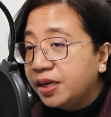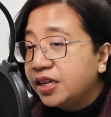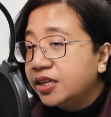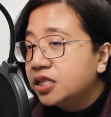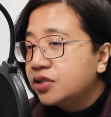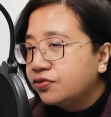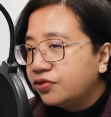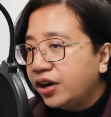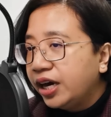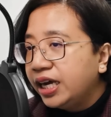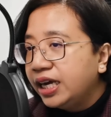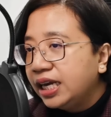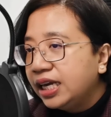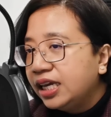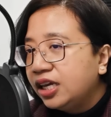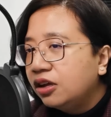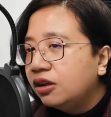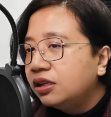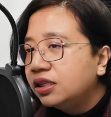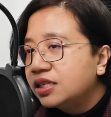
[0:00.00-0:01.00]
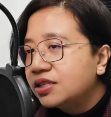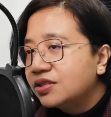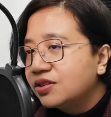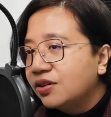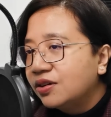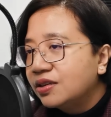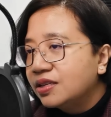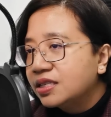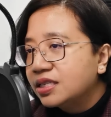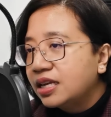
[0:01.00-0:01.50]
because frankly all the
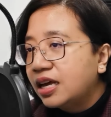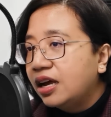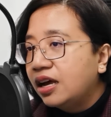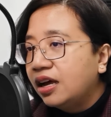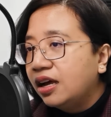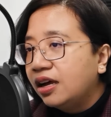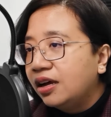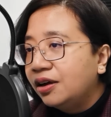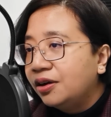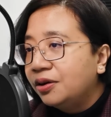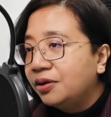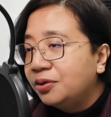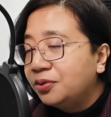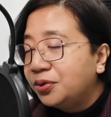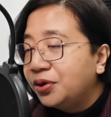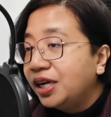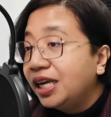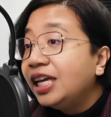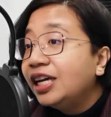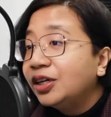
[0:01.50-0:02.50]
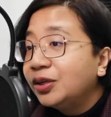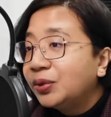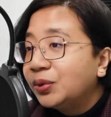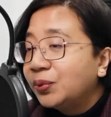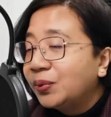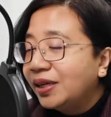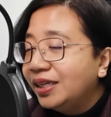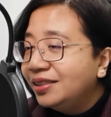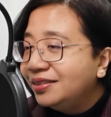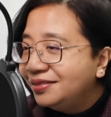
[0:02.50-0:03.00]
songs are really a
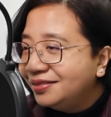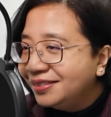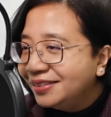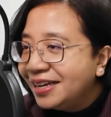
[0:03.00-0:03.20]
good one.